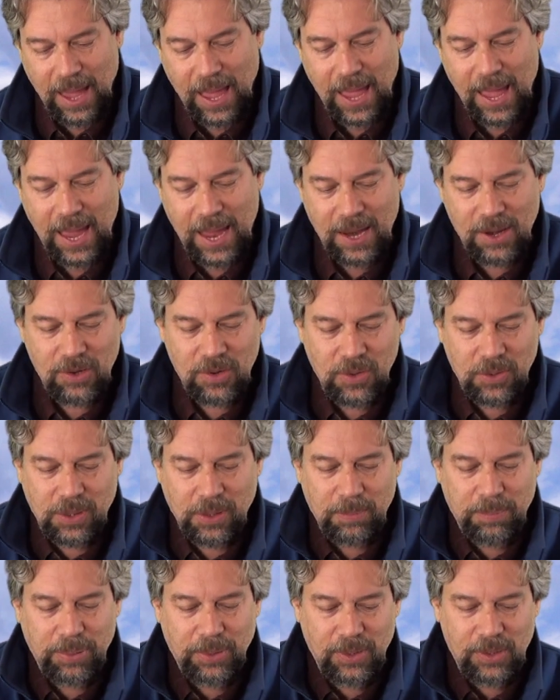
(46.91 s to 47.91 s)
and you
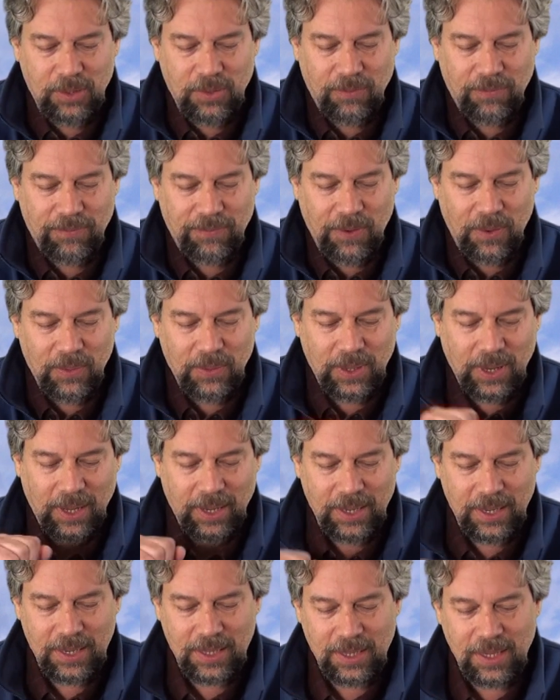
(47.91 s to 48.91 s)
can put your phone
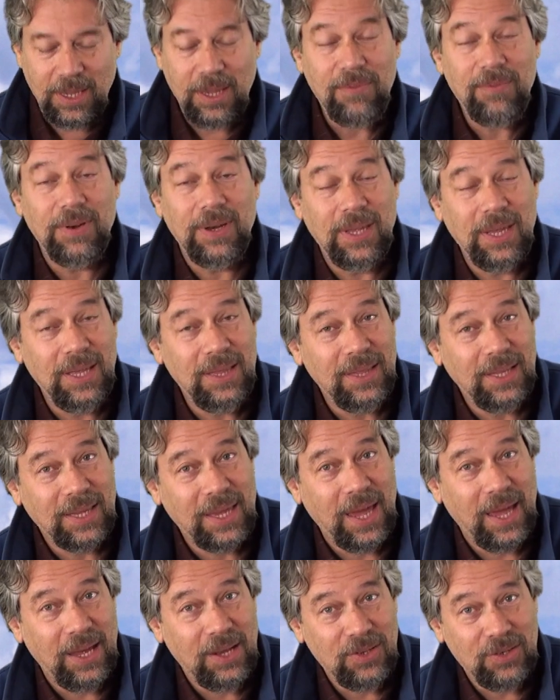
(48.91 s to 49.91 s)
on it. Even in the
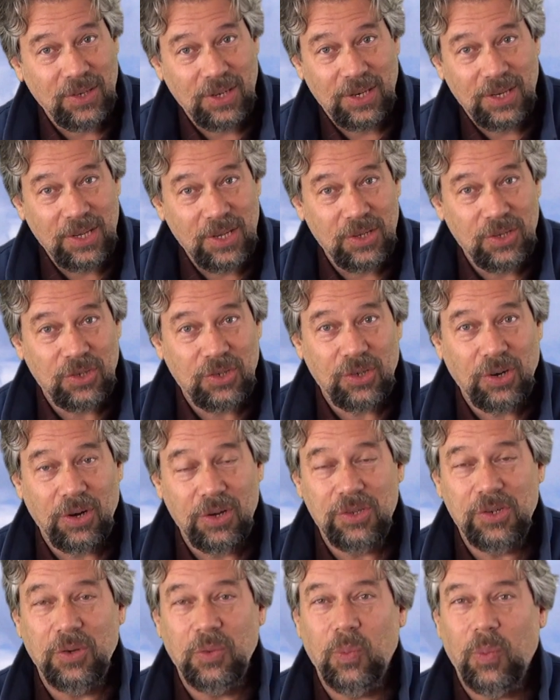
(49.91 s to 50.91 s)
case, it is
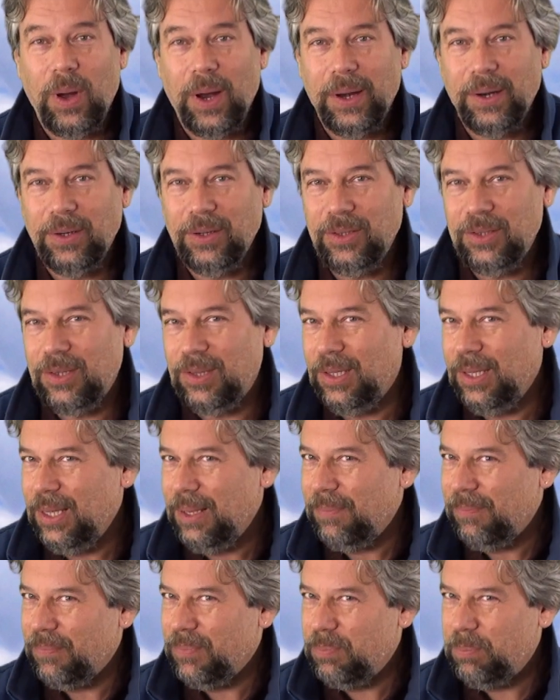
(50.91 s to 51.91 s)
charging
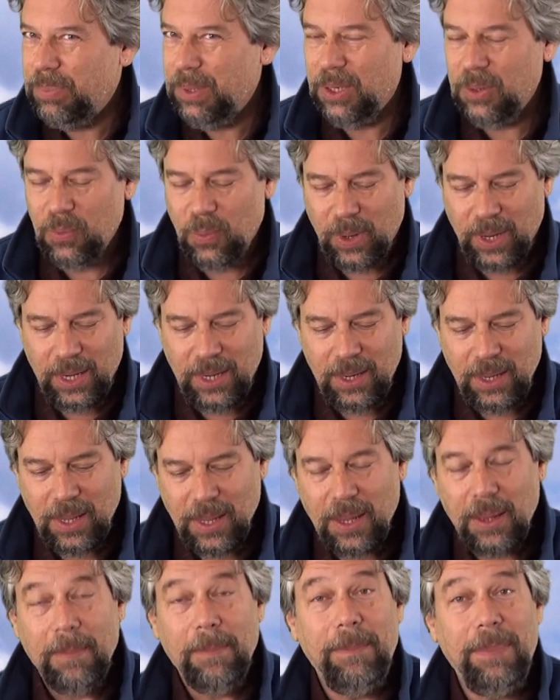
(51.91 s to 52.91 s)
wirelessly. Big win.
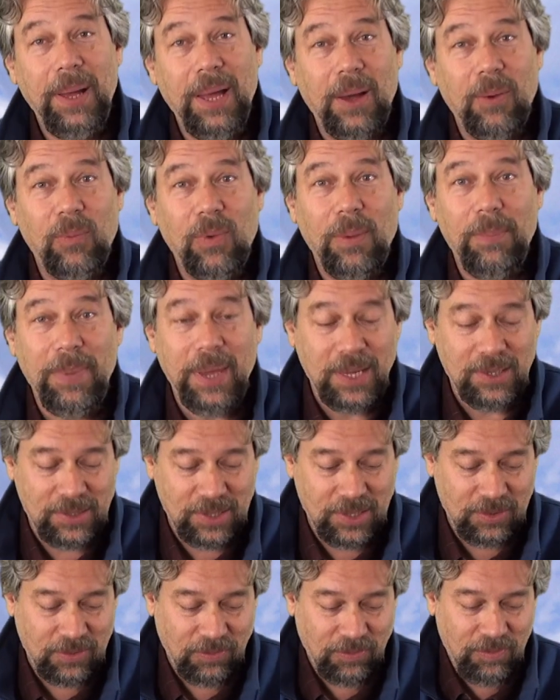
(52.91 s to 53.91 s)
But what makes
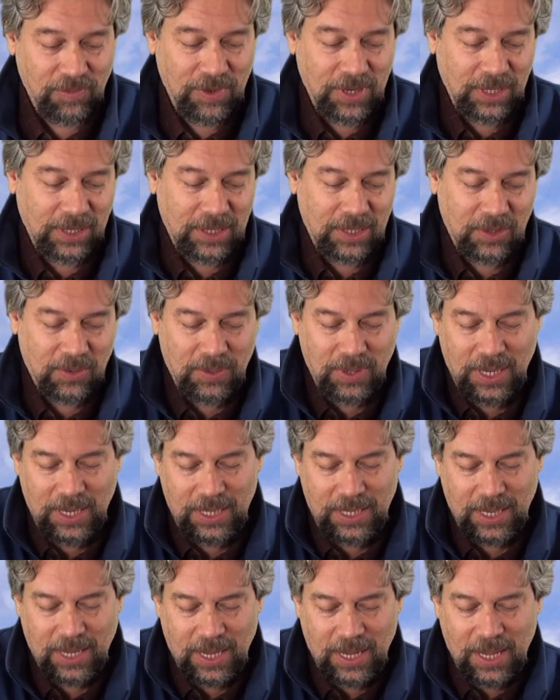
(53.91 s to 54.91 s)
this really
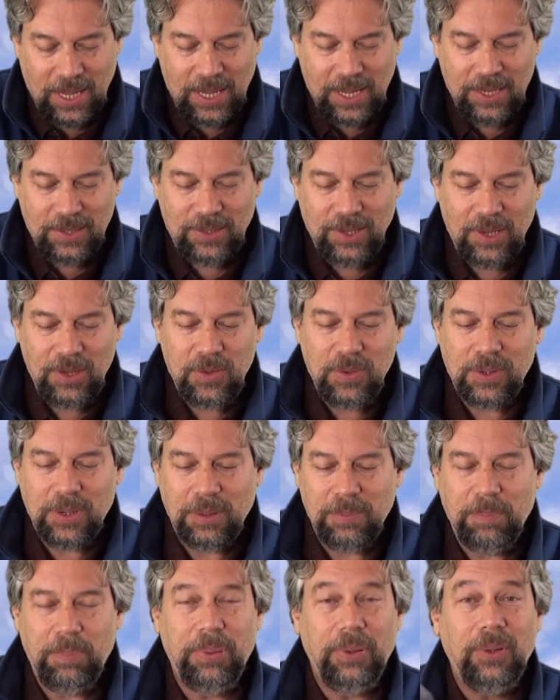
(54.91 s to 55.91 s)
unique is that you
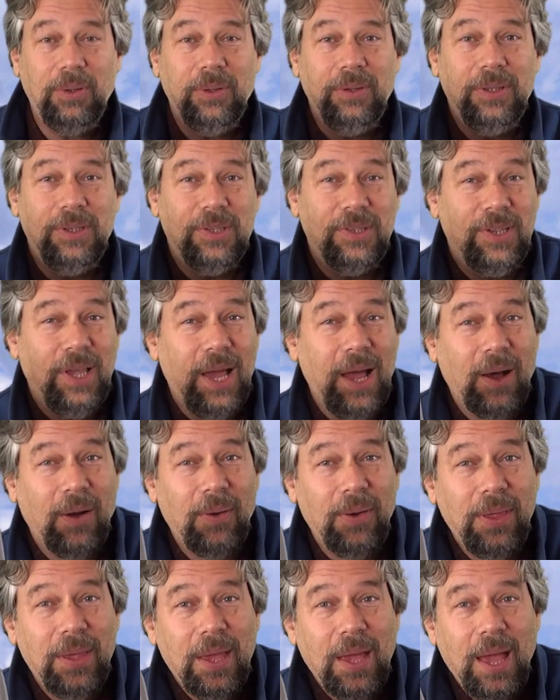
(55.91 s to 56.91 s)
can pull this
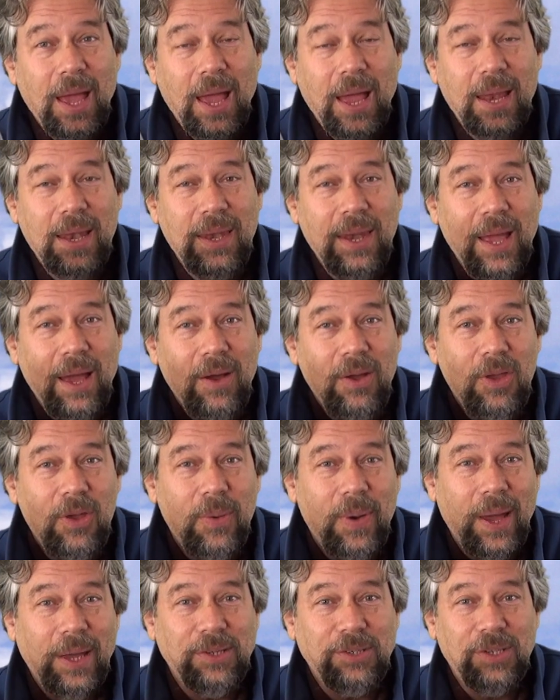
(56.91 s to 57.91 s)
out, and now
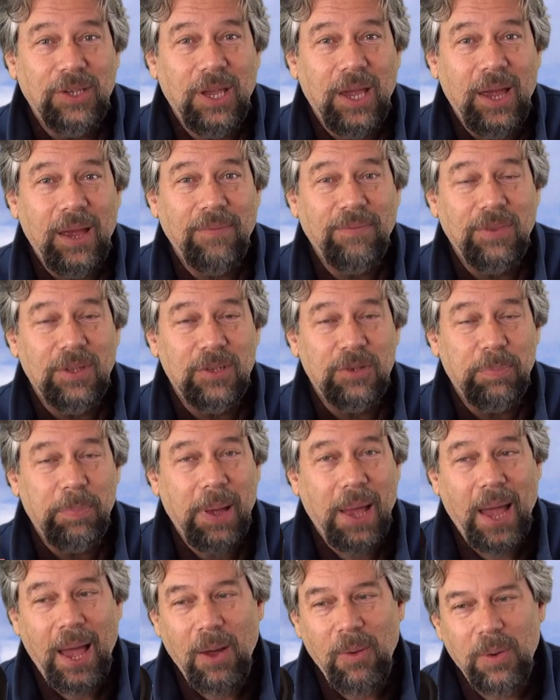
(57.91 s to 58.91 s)
you actually have this
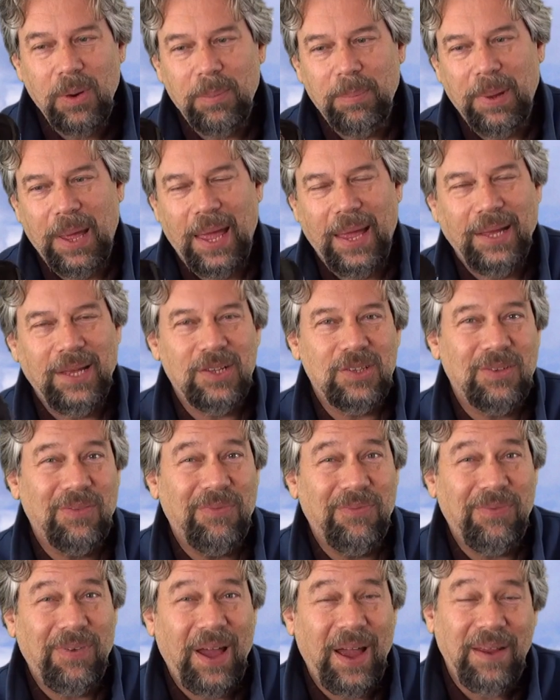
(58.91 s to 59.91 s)
power bank. It's a
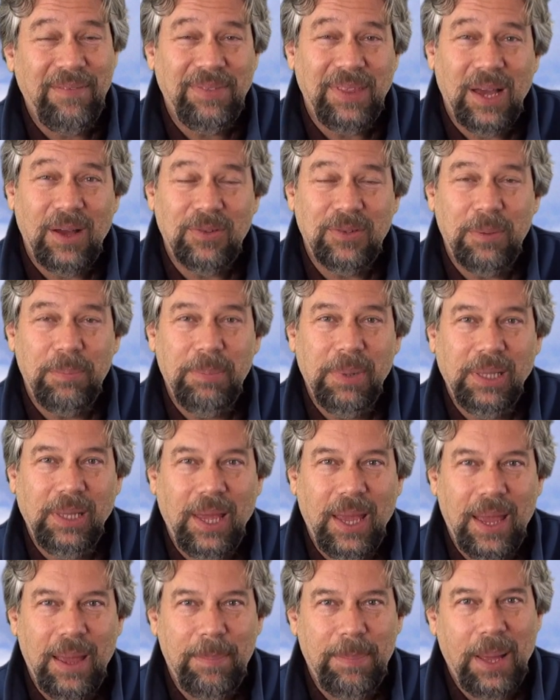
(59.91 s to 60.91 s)
5,000
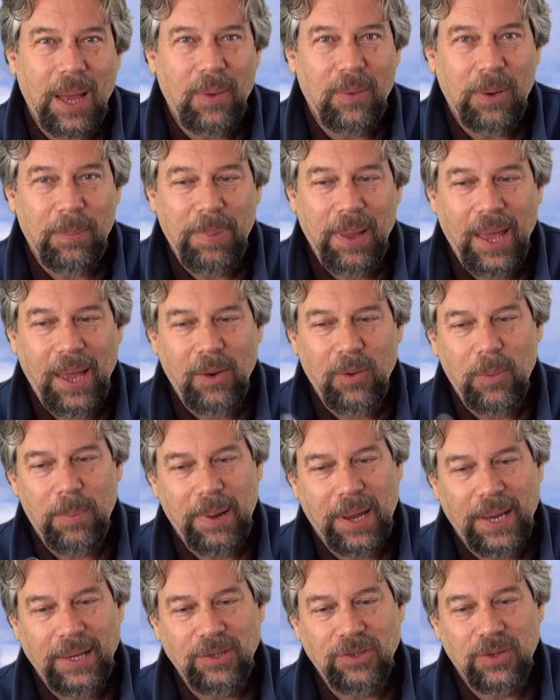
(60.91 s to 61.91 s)
milliamp hour power
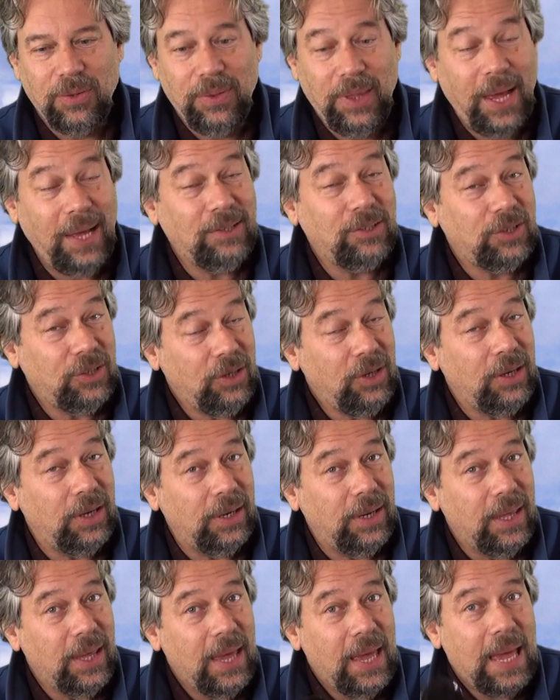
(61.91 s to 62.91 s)
bank, so that's
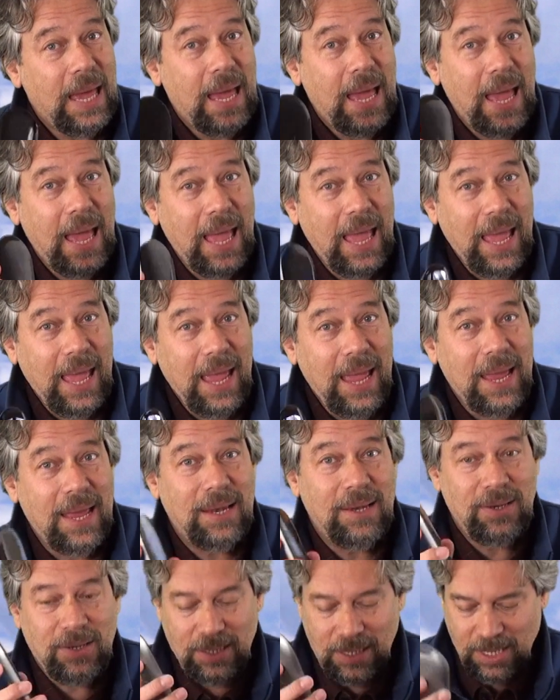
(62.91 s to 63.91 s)
good.
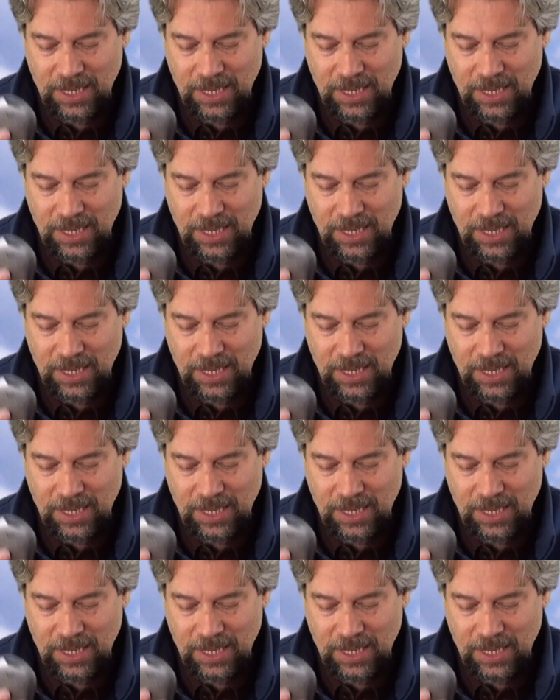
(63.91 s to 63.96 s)
And